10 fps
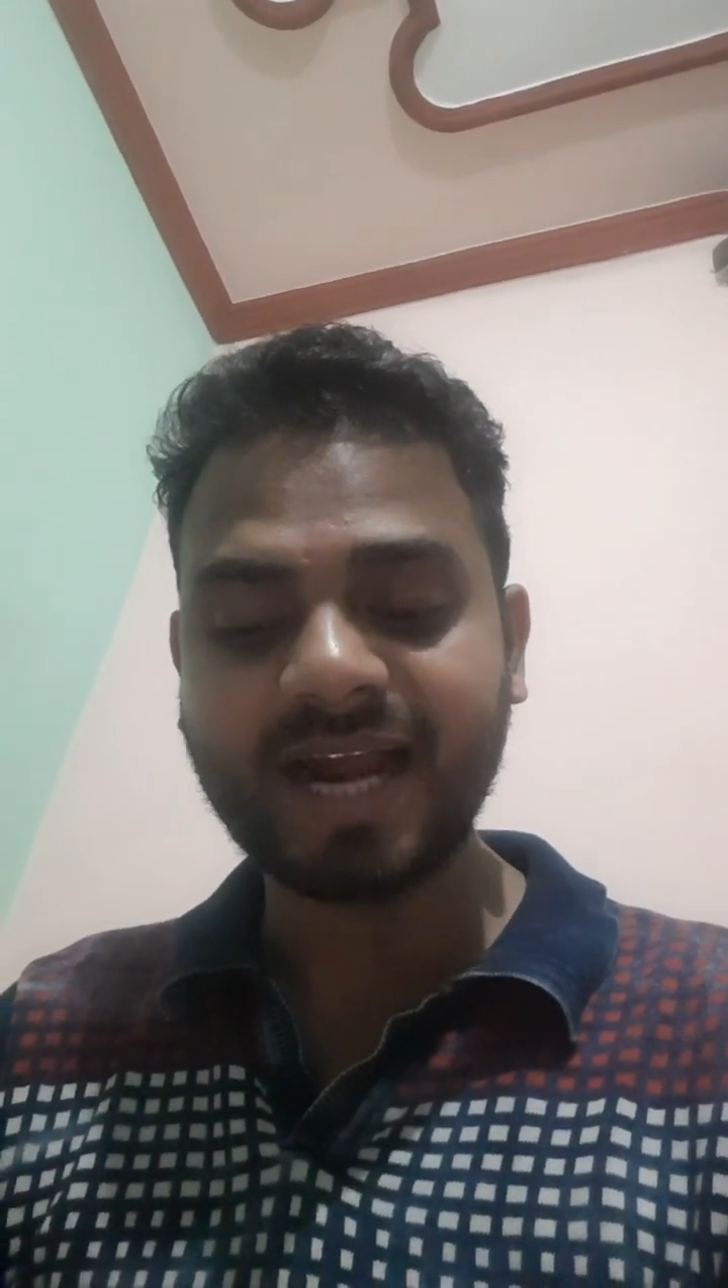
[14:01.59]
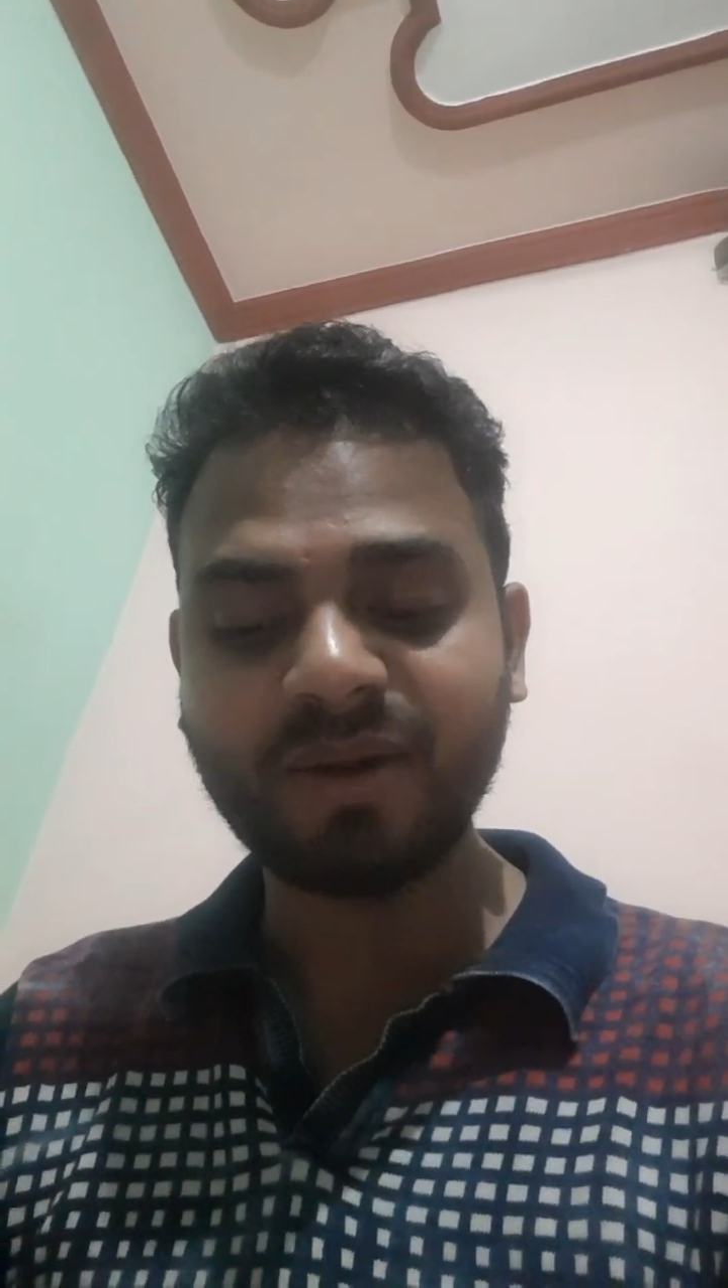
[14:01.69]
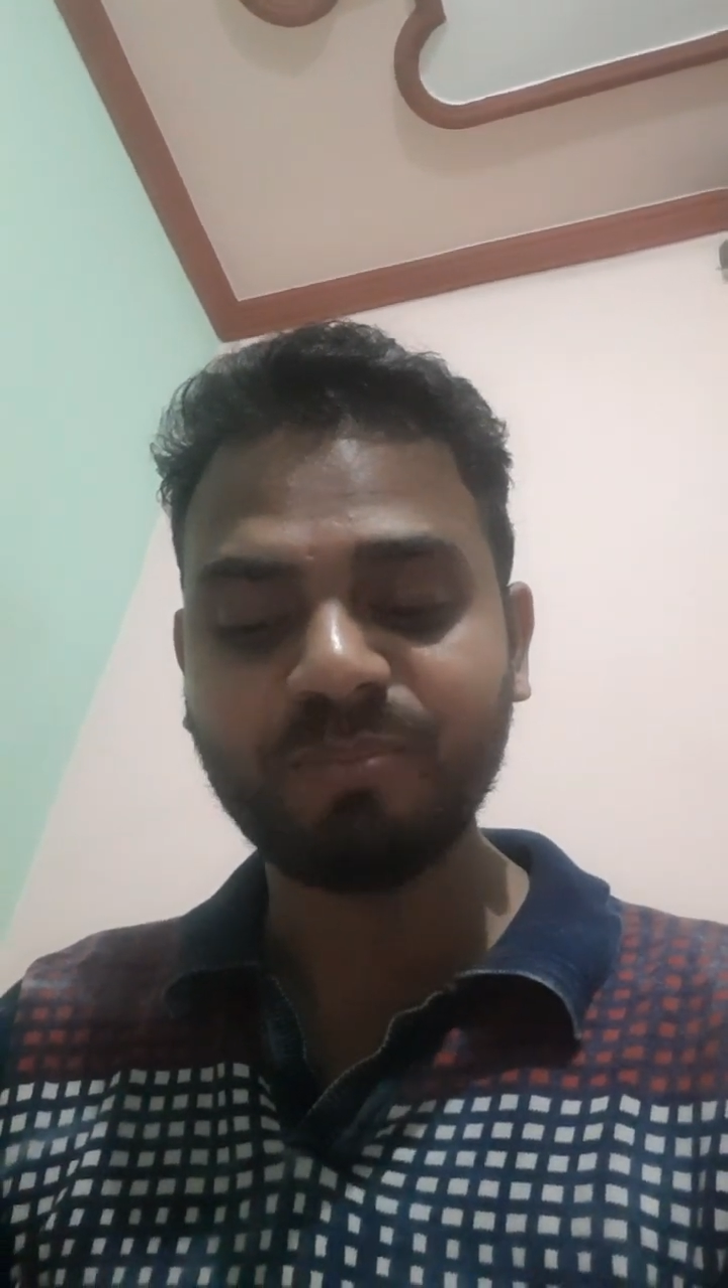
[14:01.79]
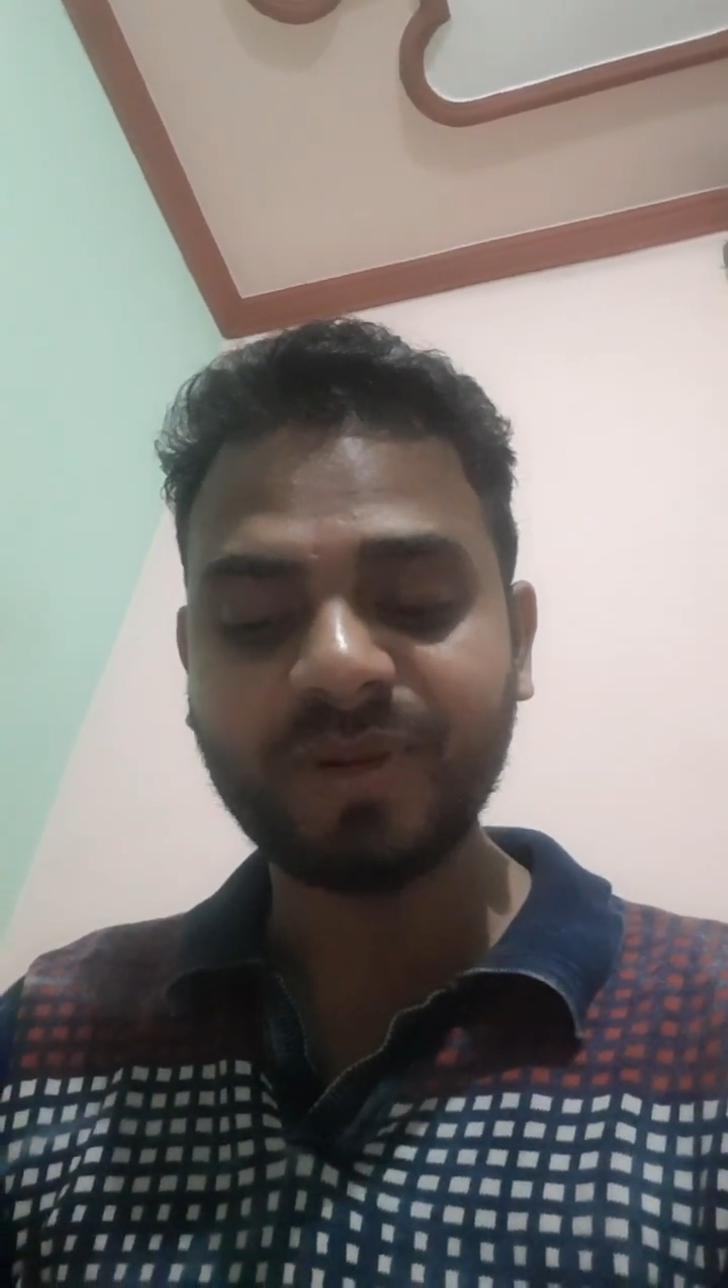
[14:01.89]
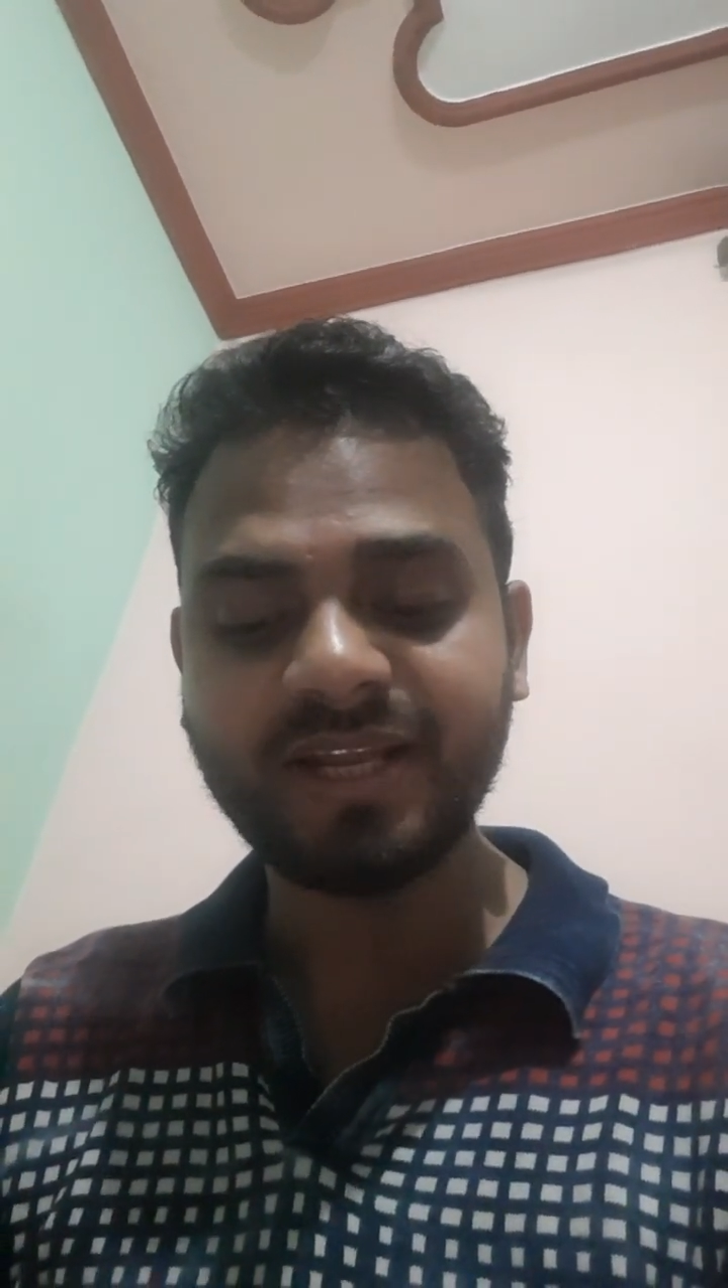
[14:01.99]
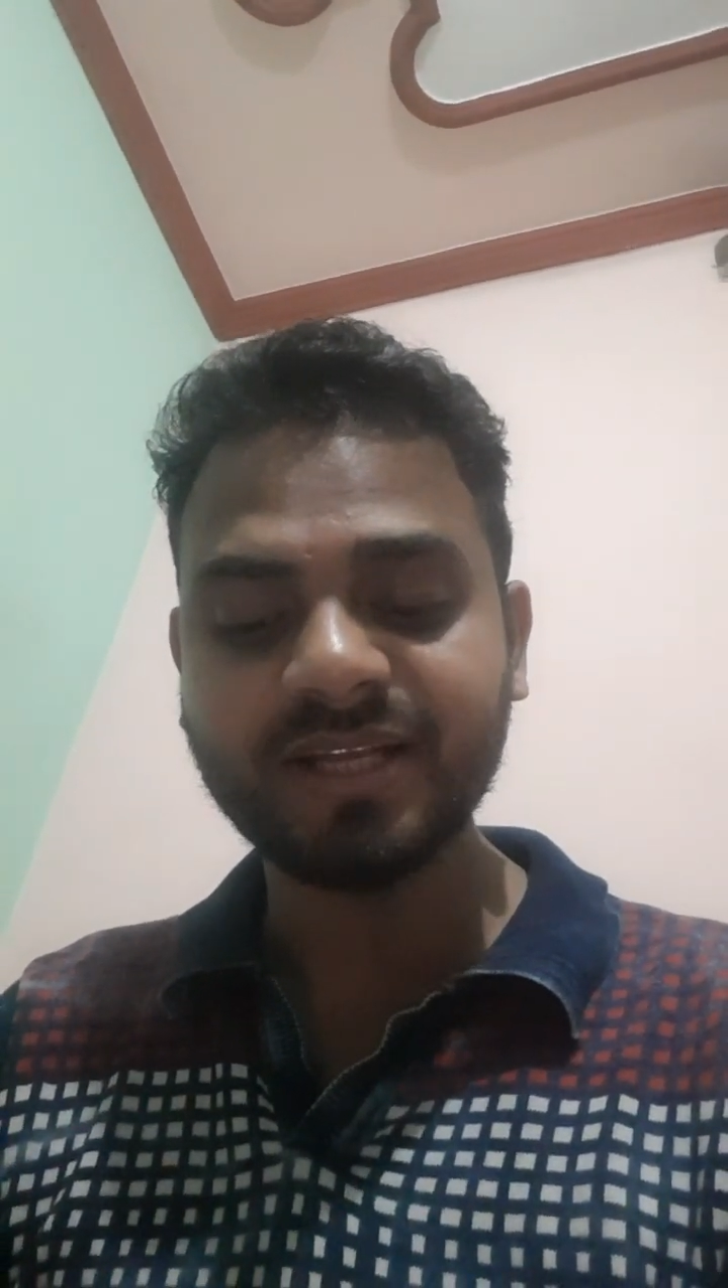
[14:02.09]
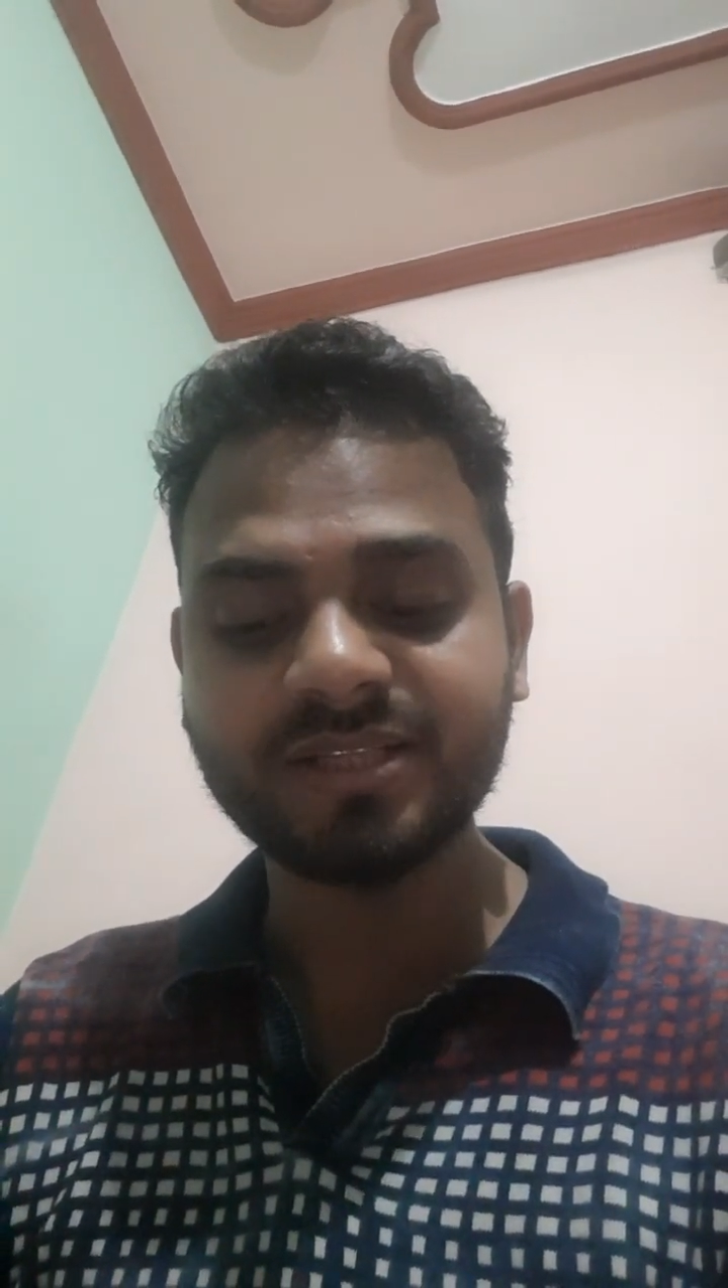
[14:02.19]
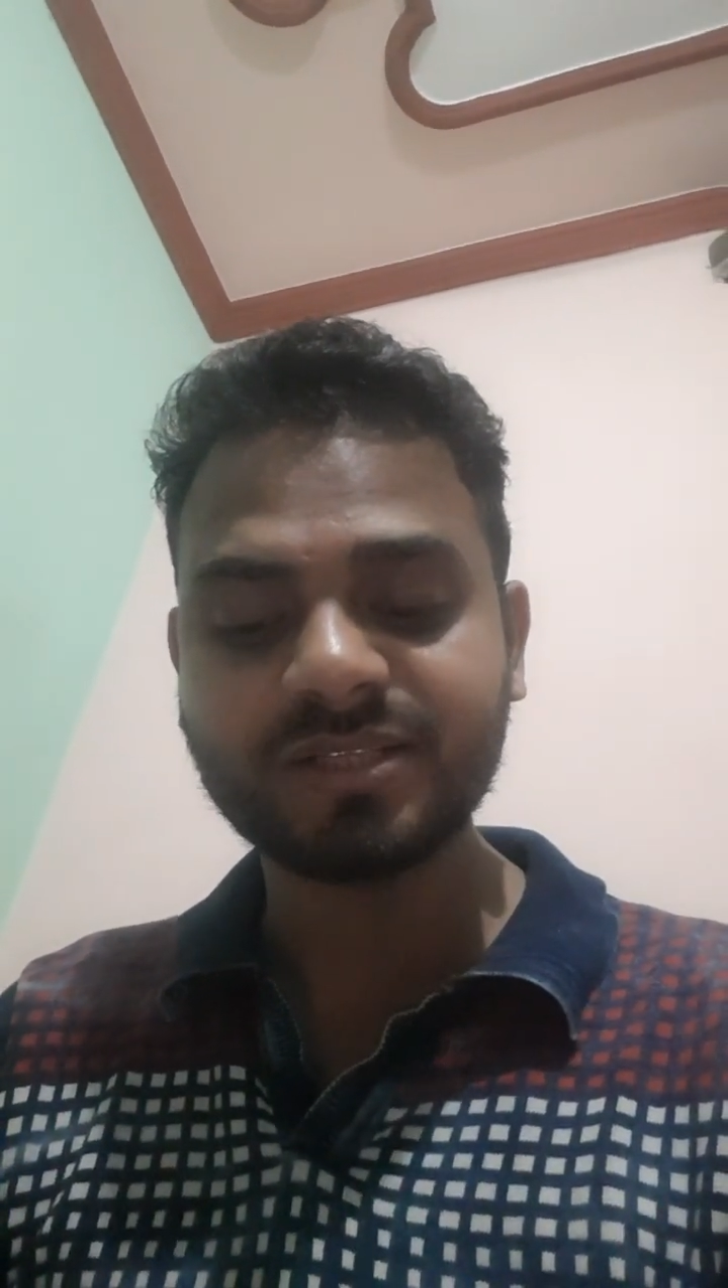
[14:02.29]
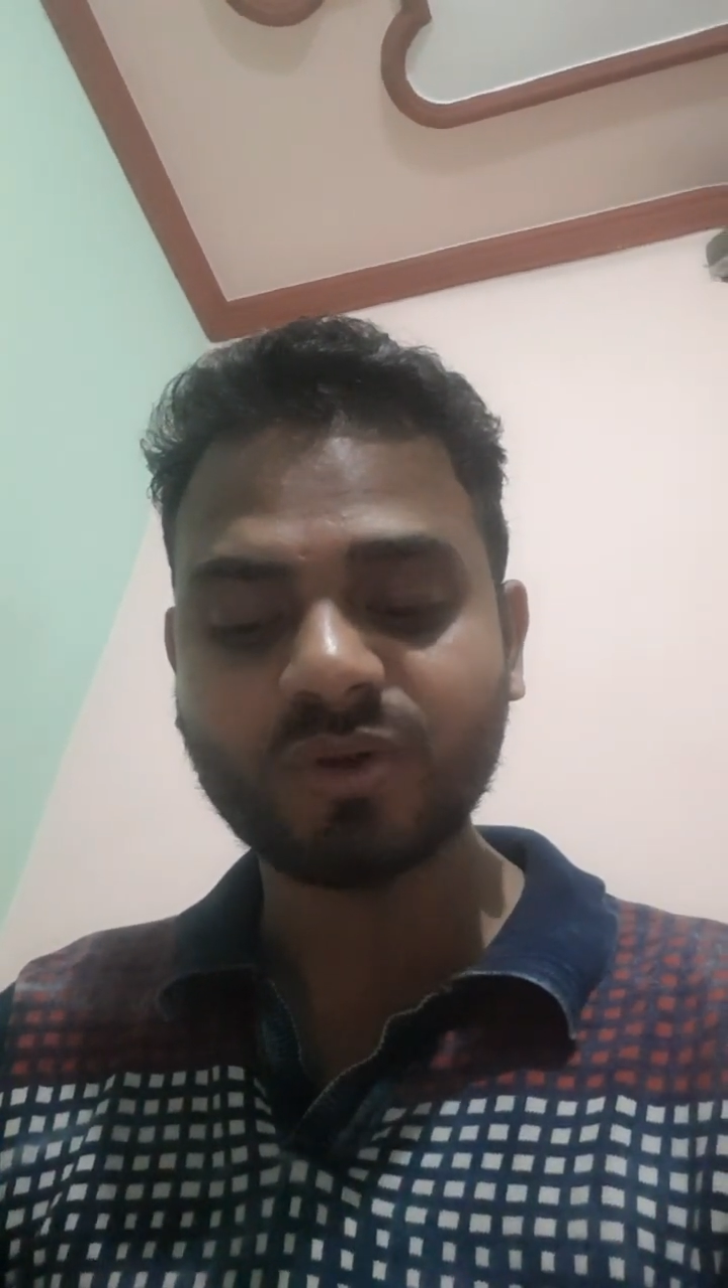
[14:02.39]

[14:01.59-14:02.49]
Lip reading: and millions